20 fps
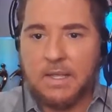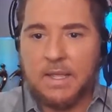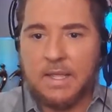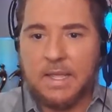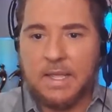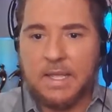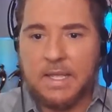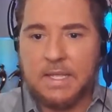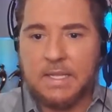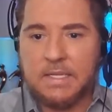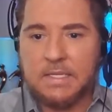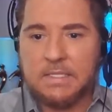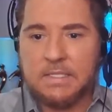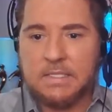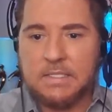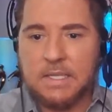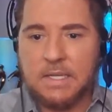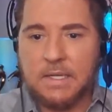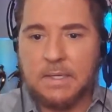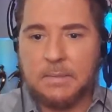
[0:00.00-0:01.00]

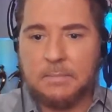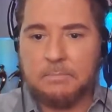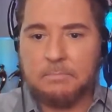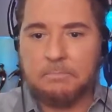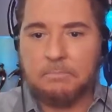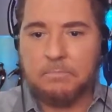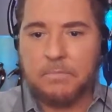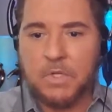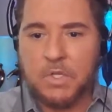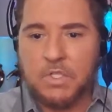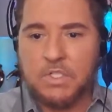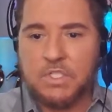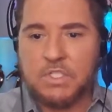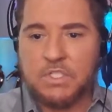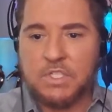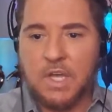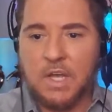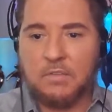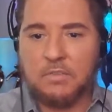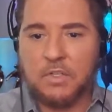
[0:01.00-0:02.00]
And um, good
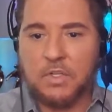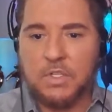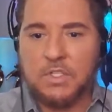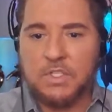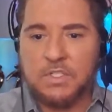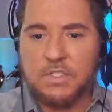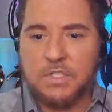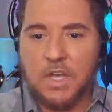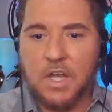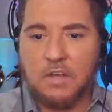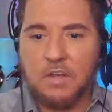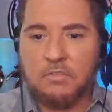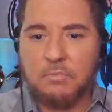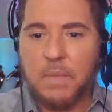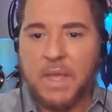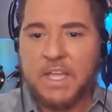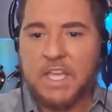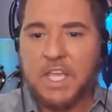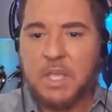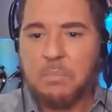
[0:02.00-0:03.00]
stuff. Good stuff.
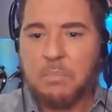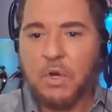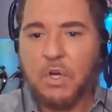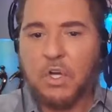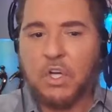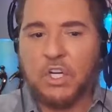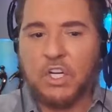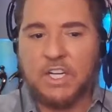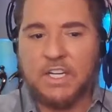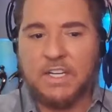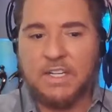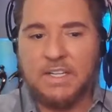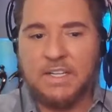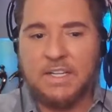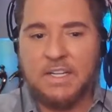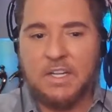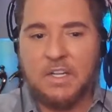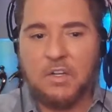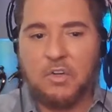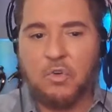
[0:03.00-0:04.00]
Becky Burke.
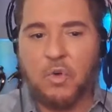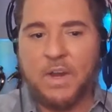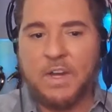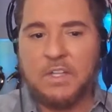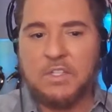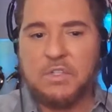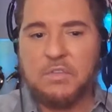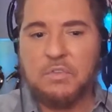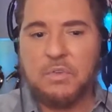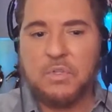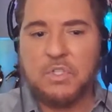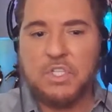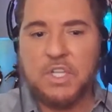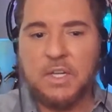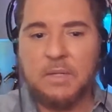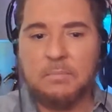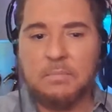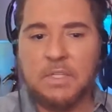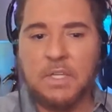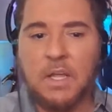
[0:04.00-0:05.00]
Great interview,
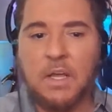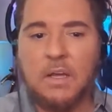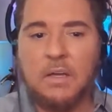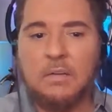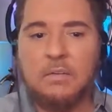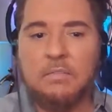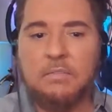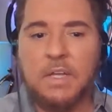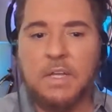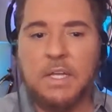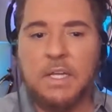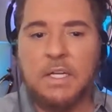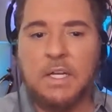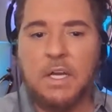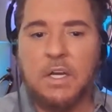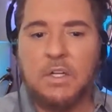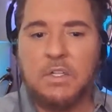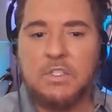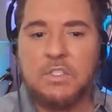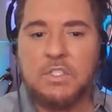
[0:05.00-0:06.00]
Jim. Love and
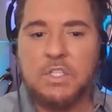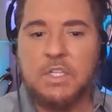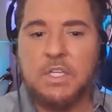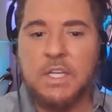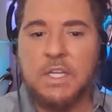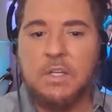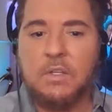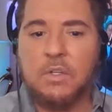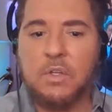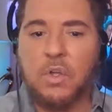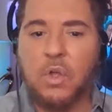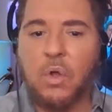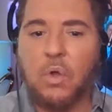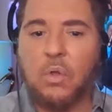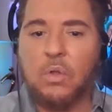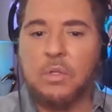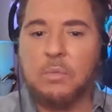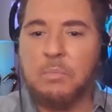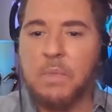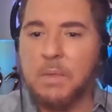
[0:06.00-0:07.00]
hugs to Neil,
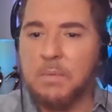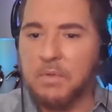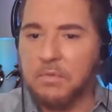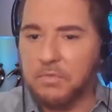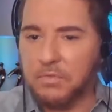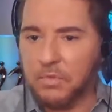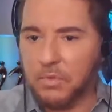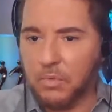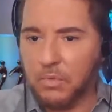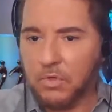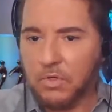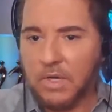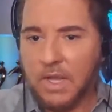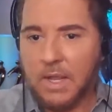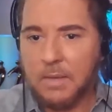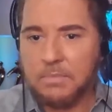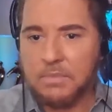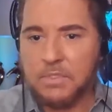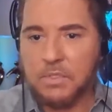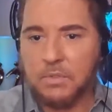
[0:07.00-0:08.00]
Nicole, and baby Flora.
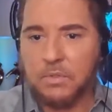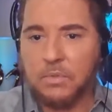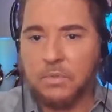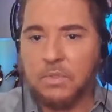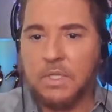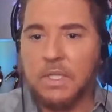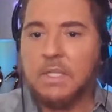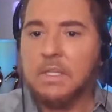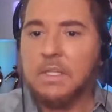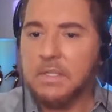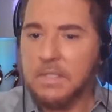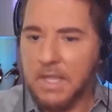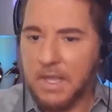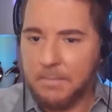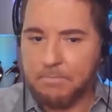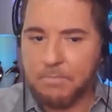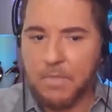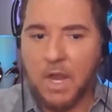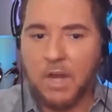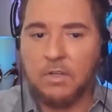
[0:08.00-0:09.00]
Absolutely.
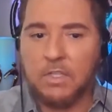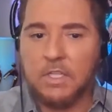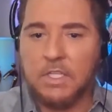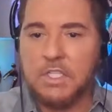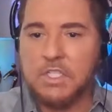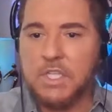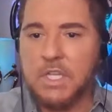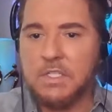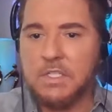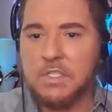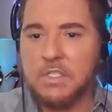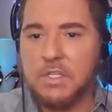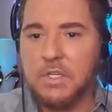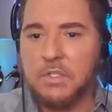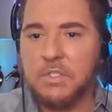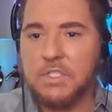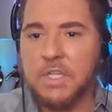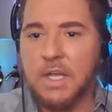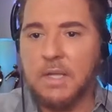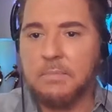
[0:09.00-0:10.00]
Yep. Ireland changes
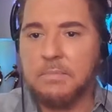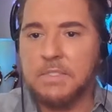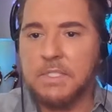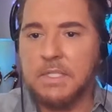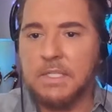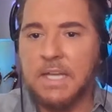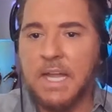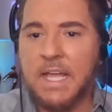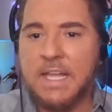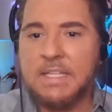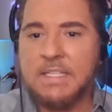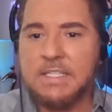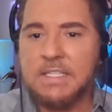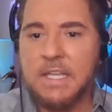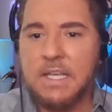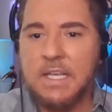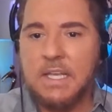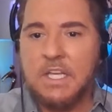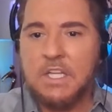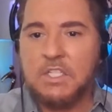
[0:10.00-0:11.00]
their time tonight.
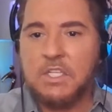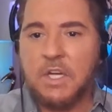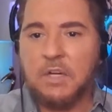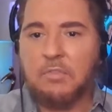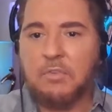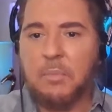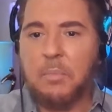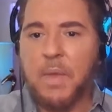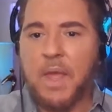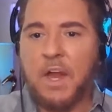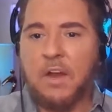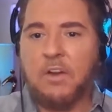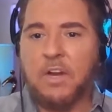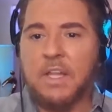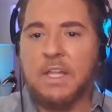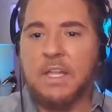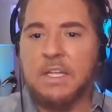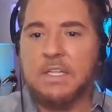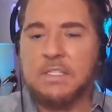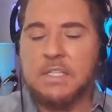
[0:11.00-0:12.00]
Jennifer
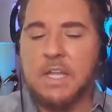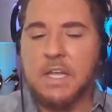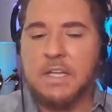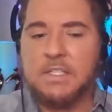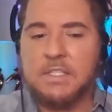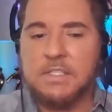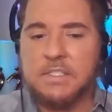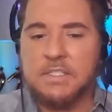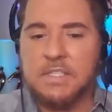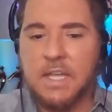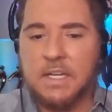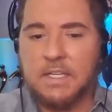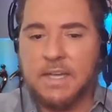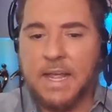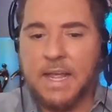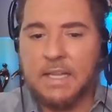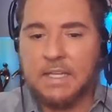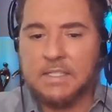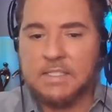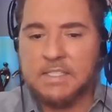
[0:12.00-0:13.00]
Barry is nice and zen in
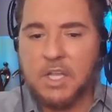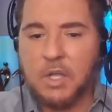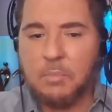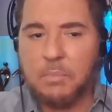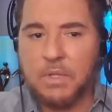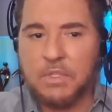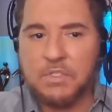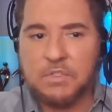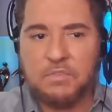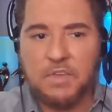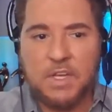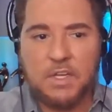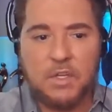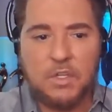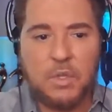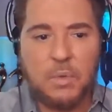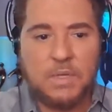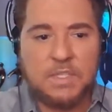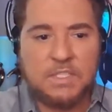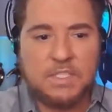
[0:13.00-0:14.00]
Allentown, Pennsylvania,
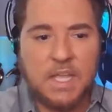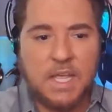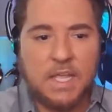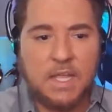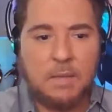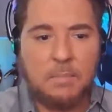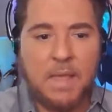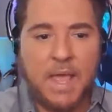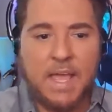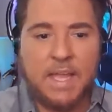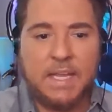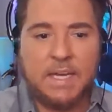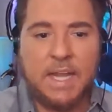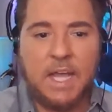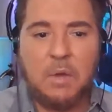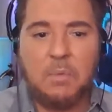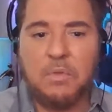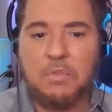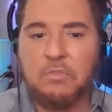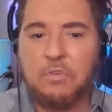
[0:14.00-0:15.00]
USA. I'm hanging
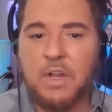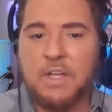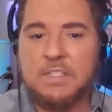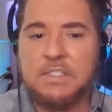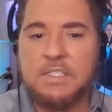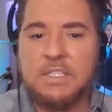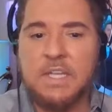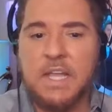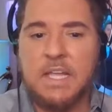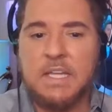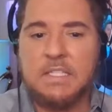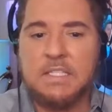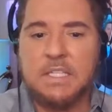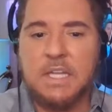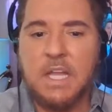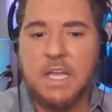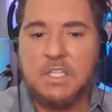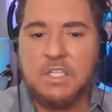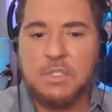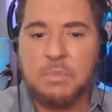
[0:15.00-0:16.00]
out with friends today and
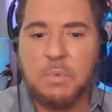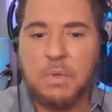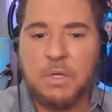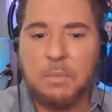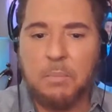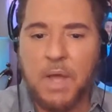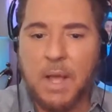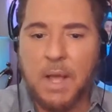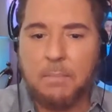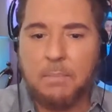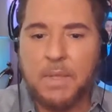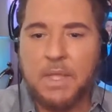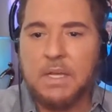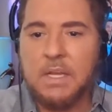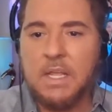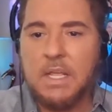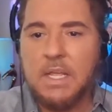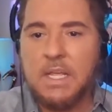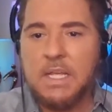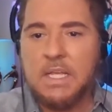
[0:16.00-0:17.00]
tonight. Just wanted to pop
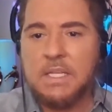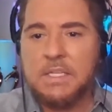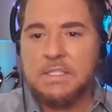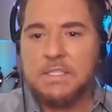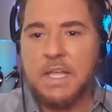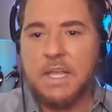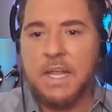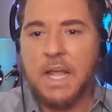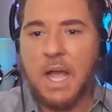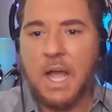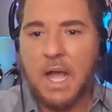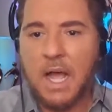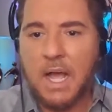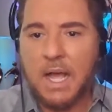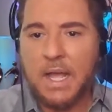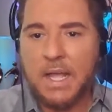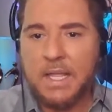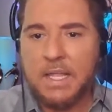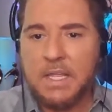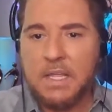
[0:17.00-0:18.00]
in, say
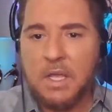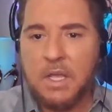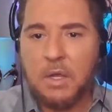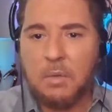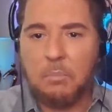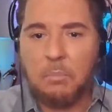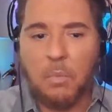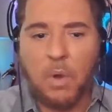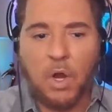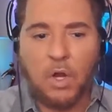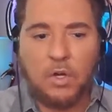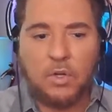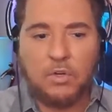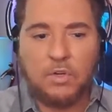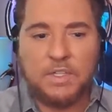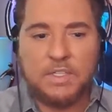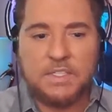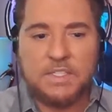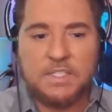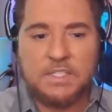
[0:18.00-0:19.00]
hi.
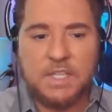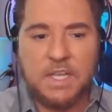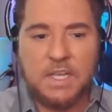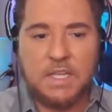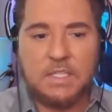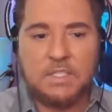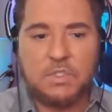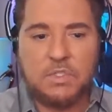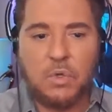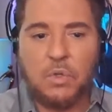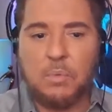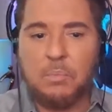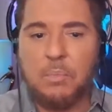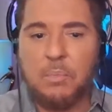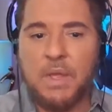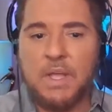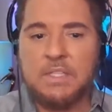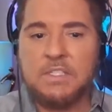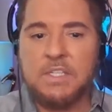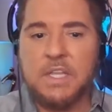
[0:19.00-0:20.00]
Margaret says, All the
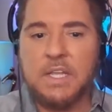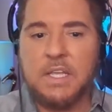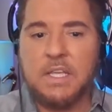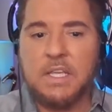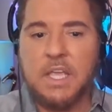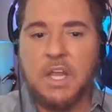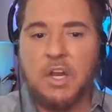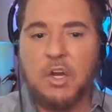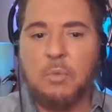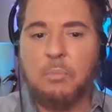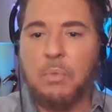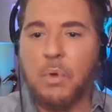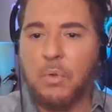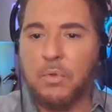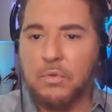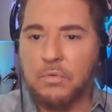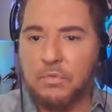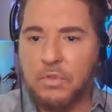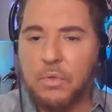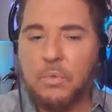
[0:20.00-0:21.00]
best. Take care,
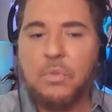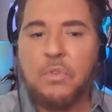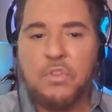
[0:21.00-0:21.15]
both of you.